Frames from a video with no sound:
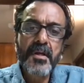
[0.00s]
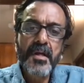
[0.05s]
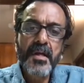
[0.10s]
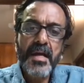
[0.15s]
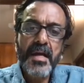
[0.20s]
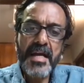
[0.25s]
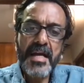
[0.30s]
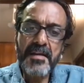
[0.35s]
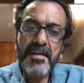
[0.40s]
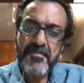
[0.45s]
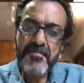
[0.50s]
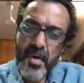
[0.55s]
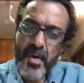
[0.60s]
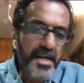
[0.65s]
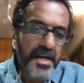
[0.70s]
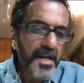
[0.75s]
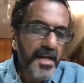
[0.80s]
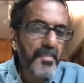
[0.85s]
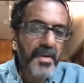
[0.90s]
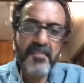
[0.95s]
And if you
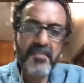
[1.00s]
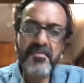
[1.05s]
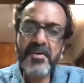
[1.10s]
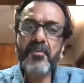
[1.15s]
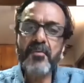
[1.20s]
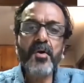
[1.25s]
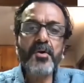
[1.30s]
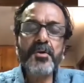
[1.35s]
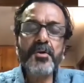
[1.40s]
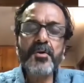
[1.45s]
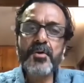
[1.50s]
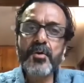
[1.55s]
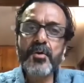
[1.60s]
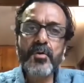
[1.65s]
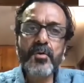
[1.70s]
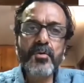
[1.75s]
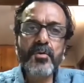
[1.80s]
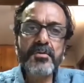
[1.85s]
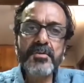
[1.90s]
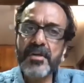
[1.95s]
end up loving what you
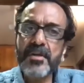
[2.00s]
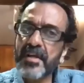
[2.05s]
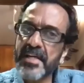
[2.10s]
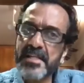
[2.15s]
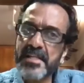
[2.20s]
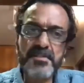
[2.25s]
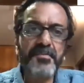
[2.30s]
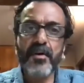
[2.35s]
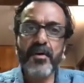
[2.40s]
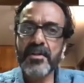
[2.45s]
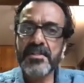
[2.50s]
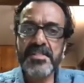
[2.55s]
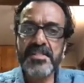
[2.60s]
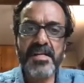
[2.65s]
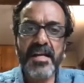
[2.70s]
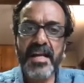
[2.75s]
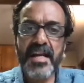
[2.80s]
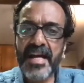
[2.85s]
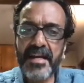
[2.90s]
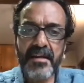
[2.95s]
do, the rest falls in
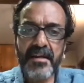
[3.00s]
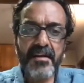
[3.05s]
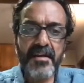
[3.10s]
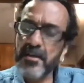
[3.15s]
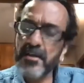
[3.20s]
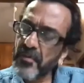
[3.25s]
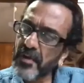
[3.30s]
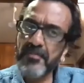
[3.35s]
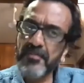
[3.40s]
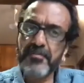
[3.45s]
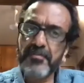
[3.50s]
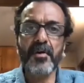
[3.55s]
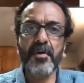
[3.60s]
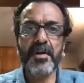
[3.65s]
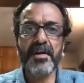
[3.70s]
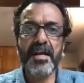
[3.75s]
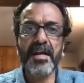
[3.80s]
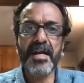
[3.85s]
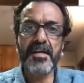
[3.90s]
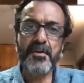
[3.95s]
line. It will fall
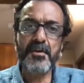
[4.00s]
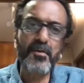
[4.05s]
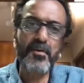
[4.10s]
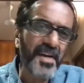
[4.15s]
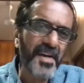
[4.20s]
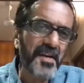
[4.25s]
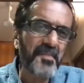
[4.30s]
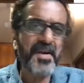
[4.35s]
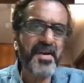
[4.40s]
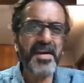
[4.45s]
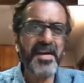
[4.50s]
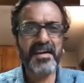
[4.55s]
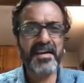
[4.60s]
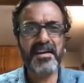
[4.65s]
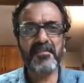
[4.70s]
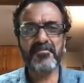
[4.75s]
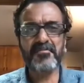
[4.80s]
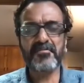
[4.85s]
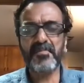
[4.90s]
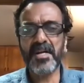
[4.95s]
in line. You will make
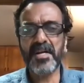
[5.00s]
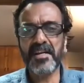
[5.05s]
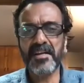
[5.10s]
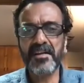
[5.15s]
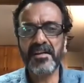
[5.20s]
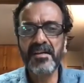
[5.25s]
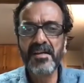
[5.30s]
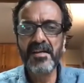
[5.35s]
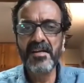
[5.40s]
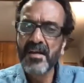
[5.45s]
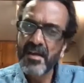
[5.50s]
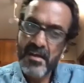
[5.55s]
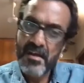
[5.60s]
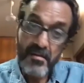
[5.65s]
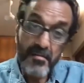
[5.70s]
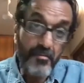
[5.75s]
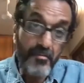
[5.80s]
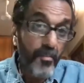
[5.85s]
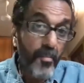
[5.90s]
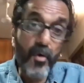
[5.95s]
enough money.
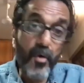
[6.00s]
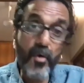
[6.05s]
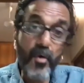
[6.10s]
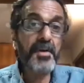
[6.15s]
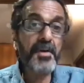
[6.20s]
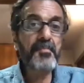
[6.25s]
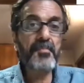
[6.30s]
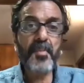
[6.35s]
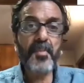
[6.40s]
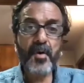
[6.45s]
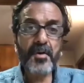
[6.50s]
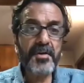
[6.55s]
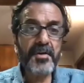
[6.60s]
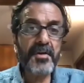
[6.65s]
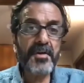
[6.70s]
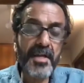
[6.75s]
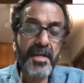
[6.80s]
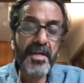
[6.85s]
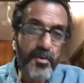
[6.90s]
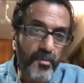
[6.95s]
More
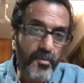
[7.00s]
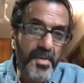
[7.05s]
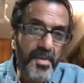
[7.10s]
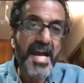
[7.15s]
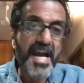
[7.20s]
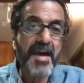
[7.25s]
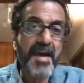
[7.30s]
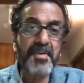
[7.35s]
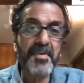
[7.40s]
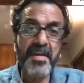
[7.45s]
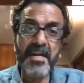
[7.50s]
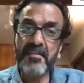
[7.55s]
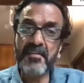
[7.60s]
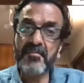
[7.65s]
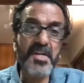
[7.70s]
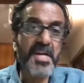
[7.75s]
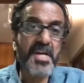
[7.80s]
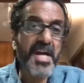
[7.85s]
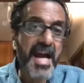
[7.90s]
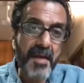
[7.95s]
importantly, you'll be happy. And when
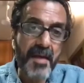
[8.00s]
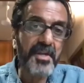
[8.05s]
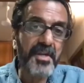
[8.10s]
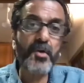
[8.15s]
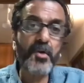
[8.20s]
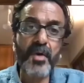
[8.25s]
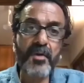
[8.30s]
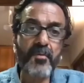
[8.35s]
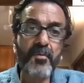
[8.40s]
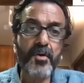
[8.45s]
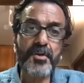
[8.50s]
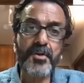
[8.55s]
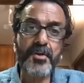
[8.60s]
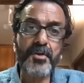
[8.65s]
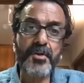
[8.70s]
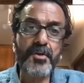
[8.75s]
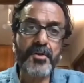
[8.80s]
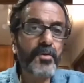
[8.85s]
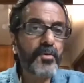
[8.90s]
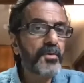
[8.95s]
you're happy doing what
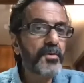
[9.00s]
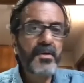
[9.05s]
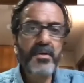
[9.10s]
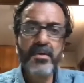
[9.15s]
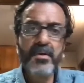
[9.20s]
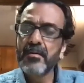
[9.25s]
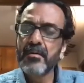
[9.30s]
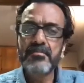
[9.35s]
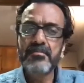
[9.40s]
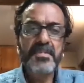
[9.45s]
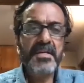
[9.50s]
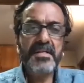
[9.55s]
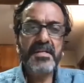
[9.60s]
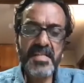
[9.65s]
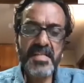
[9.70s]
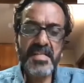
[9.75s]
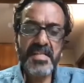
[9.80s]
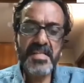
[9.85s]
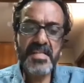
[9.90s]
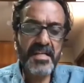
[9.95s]
you do, the
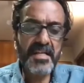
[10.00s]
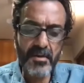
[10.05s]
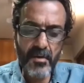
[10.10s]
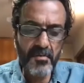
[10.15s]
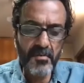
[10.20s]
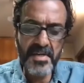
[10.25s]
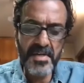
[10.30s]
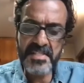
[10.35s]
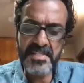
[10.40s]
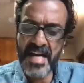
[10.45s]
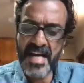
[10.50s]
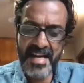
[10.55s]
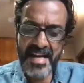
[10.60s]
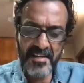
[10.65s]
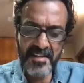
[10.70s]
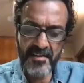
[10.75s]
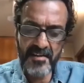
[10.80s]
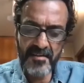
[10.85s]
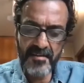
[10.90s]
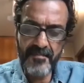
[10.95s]
results are always
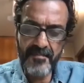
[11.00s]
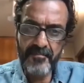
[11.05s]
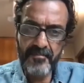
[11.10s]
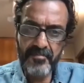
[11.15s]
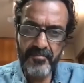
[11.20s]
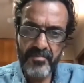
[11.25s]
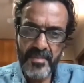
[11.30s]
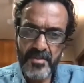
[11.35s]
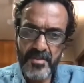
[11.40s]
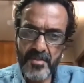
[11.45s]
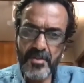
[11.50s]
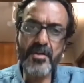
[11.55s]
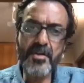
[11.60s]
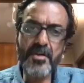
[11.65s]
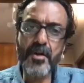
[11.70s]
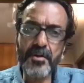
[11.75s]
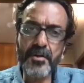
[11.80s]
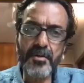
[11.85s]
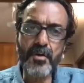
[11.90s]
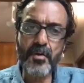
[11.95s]
heightened. So you
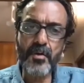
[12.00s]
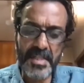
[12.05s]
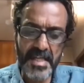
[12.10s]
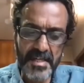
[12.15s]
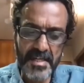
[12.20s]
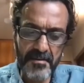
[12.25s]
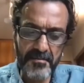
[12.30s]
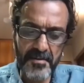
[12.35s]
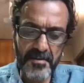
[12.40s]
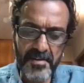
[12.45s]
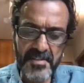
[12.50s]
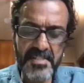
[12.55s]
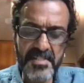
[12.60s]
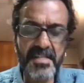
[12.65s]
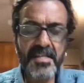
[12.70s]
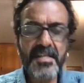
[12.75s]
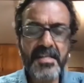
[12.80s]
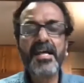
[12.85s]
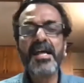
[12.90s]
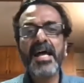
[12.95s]
got to know that difference.
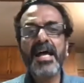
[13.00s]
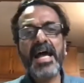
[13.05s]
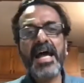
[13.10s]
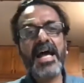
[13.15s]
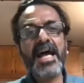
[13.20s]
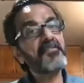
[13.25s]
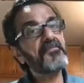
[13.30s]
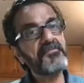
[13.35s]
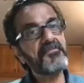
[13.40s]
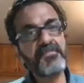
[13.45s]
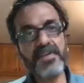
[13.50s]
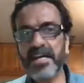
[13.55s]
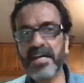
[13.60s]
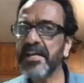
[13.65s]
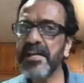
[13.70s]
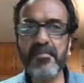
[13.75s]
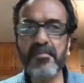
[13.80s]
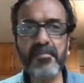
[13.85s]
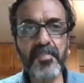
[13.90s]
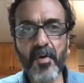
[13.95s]
And
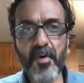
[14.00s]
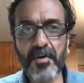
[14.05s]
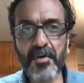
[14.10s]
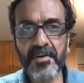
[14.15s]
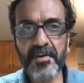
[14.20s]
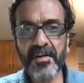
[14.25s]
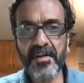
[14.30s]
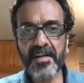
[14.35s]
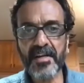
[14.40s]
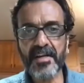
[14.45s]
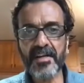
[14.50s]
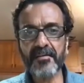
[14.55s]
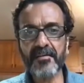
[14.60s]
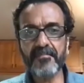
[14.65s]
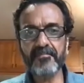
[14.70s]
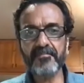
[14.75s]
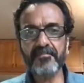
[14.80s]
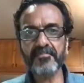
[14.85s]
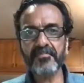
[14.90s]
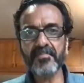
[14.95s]
very importantly,
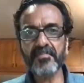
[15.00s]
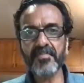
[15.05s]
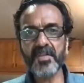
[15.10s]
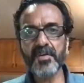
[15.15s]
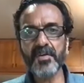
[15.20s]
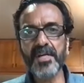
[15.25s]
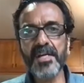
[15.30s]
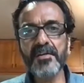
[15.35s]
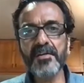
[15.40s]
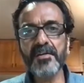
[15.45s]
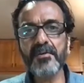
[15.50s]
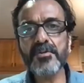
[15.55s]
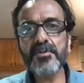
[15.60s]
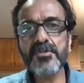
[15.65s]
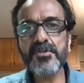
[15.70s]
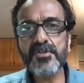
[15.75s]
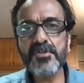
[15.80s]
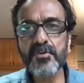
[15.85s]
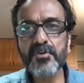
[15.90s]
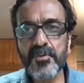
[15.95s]
you need to
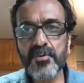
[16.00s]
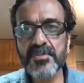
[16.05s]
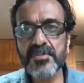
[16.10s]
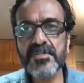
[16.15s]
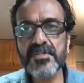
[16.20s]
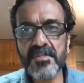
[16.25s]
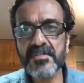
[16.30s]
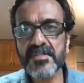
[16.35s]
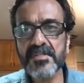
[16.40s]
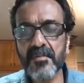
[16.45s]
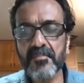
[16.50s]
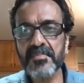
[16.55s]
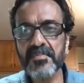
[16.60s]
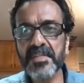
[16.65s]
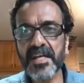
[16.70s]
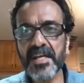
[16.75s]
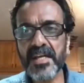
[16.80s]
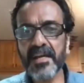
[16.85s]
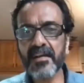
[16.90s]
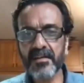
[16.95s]
choose
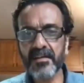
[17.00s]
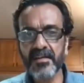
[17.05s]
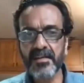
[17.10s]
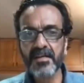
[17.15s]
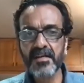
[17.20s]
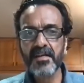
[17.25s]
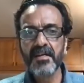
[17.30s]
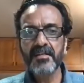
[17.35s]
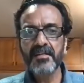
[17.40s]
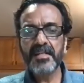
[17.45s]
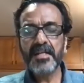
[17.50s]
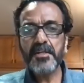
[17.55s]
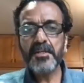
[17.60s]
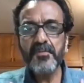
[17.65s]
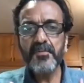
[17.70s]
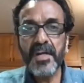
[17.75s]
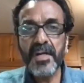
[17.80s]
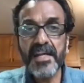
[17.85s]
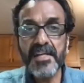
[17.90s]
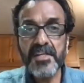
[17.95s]
something that you
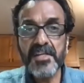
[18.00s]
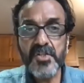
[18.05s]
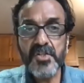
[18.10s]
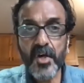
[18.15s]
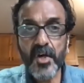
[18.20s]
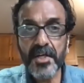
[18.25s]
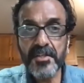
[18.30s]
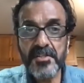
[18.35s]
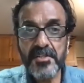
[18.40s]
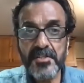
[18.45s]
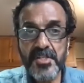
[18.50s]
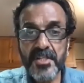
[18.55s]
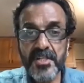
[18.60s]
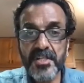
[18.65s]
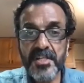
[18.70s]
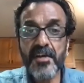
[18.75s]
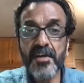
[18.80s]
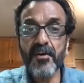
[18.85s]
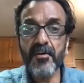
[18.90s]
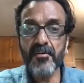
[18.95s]
will enjoy the
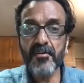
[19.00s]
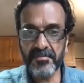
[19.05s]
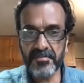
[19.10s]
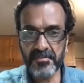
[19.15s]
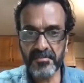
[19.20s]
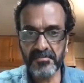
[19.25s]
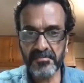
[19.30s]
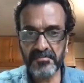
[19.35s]
journey of.